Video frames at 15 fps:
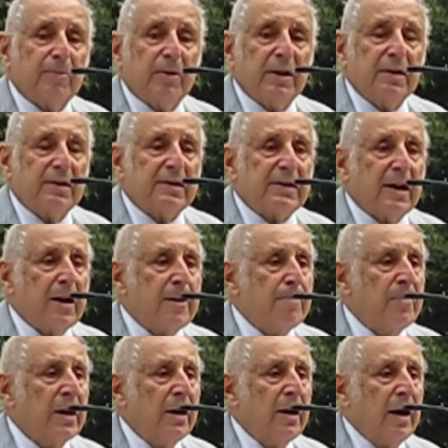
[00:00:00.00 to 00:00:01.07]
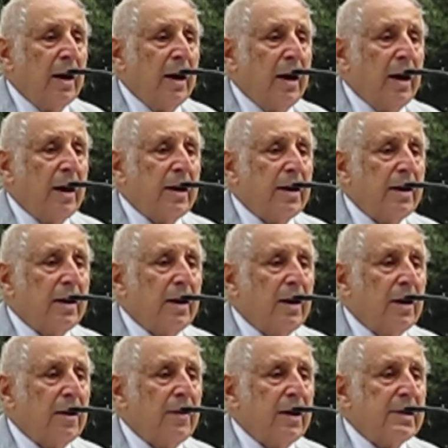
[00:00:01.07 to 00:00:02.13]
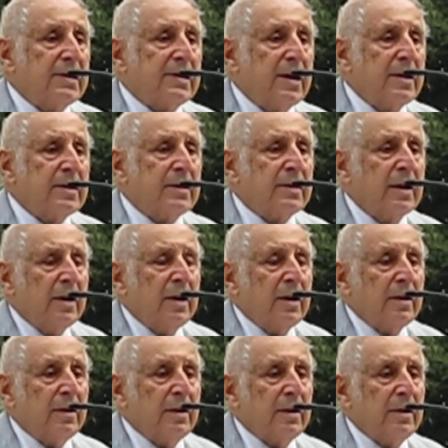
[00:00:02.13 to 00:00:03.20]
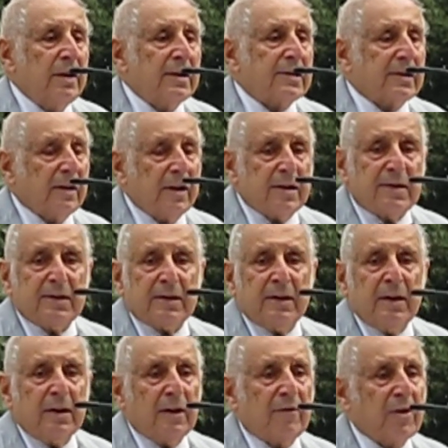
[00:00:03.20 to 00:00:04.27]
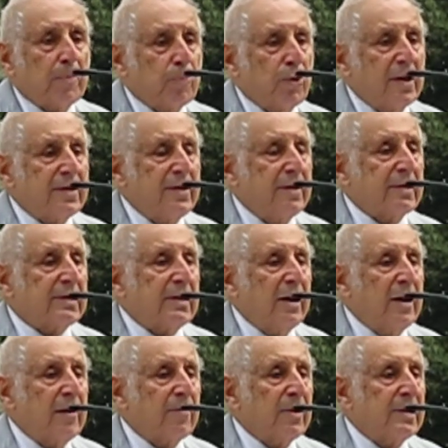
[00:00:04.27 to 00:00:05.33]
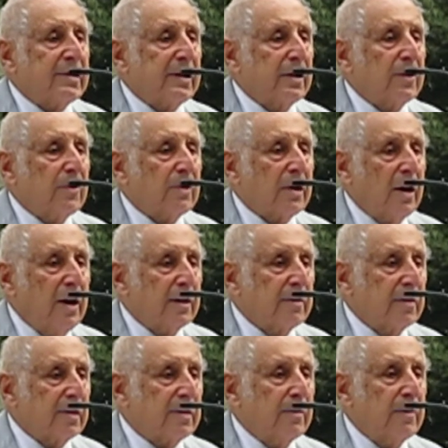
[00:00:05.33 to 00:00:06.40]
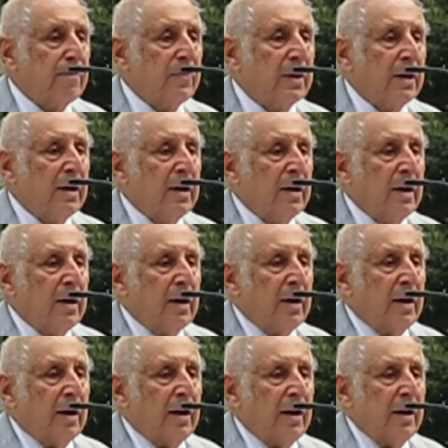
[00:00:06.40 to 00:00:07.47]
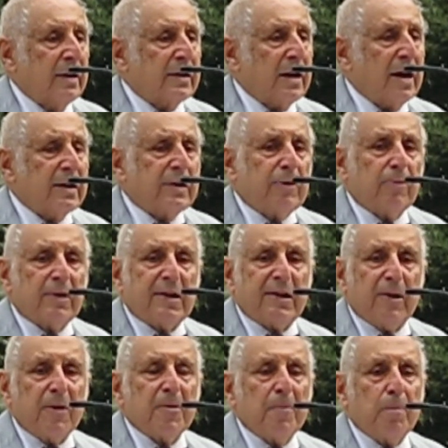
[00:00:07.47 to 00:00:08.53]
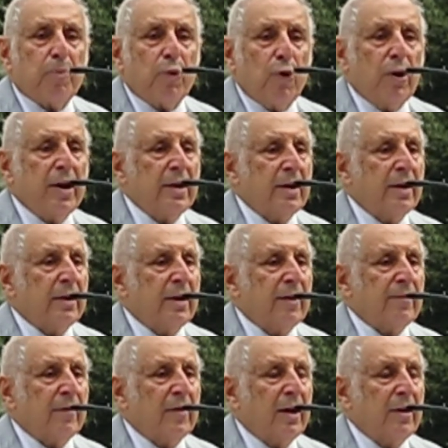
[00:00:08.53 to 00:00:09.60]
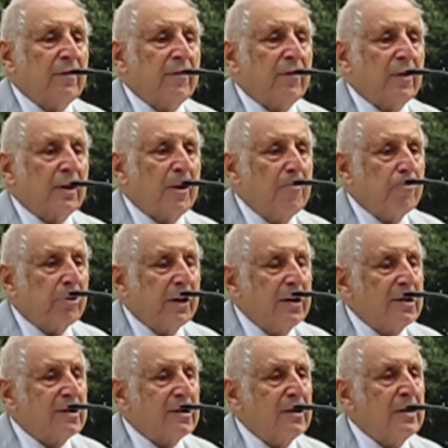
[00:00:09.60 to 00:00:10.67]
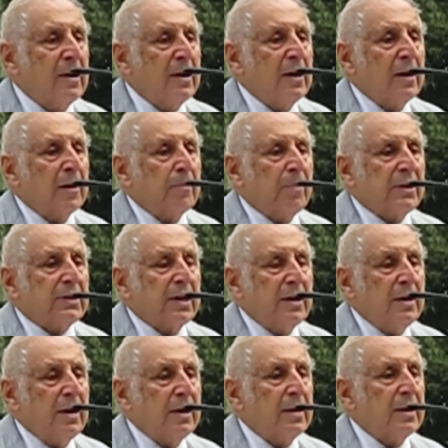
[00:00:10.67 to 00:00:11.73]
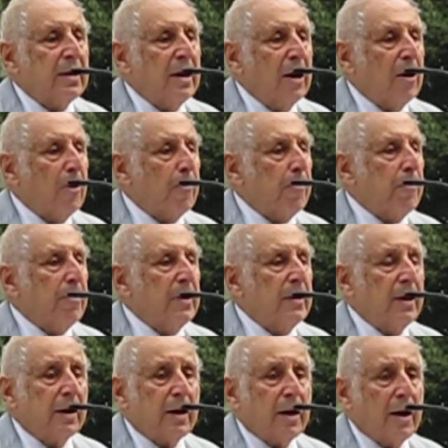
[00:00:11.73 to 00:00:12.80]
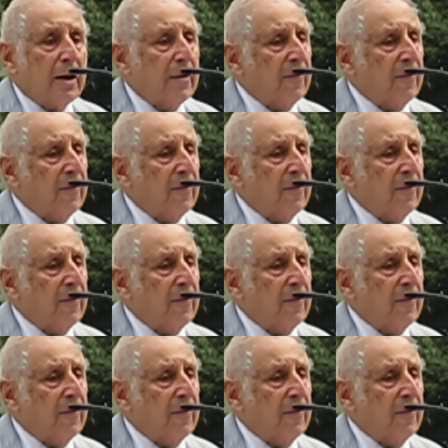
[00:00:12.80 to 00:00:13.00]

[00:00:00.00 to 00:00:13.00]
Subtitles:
what it said. And they sent this list of the prisoners to every single Congress. It got to a certain point of completion, but they needed help, and they got it